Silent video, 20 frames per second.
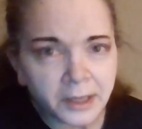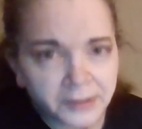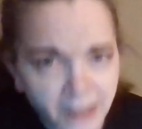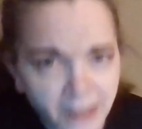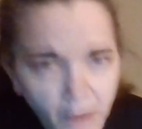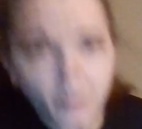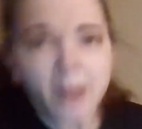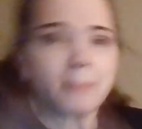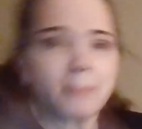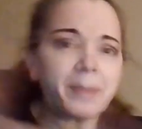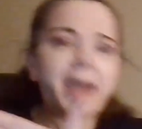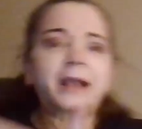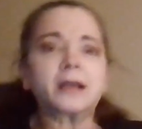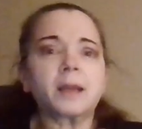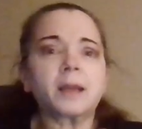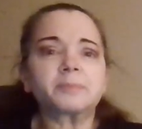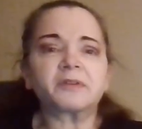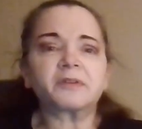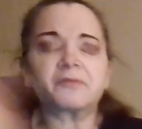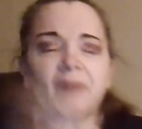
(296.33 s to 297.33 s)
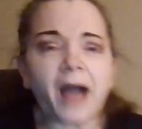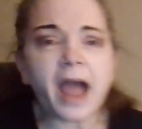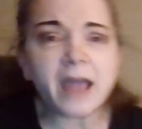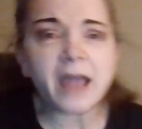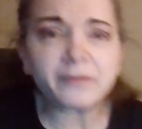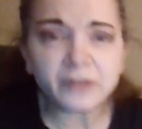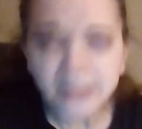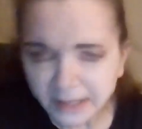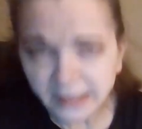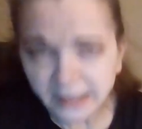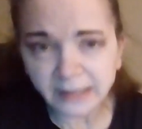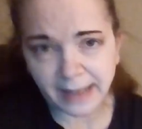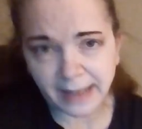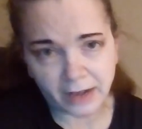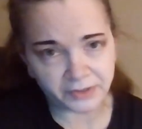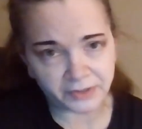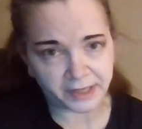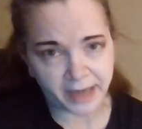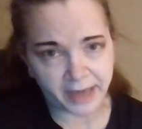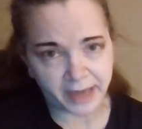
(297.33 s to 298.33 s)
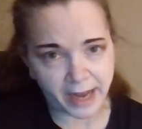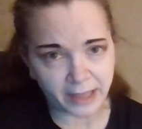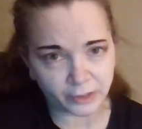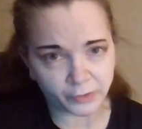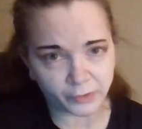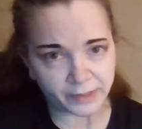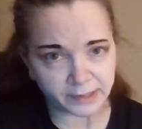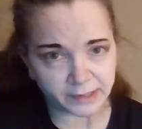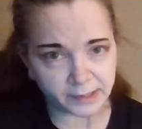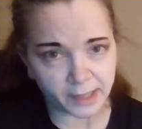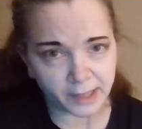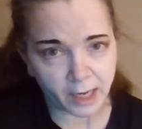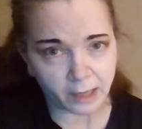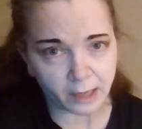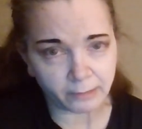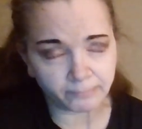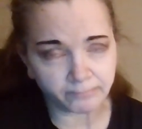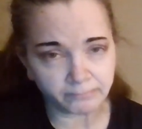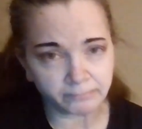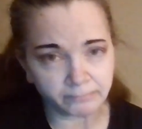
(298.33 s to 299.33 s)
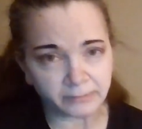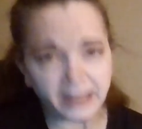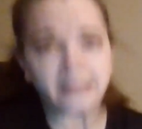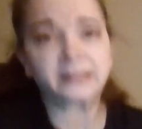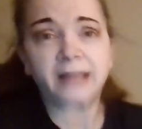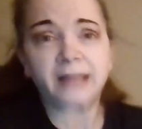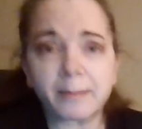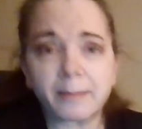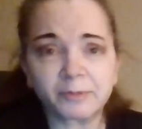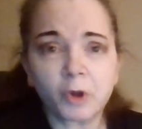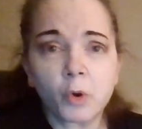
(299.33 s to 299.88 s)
they went back up to 5,000 or 6,000 calories a day. They stopped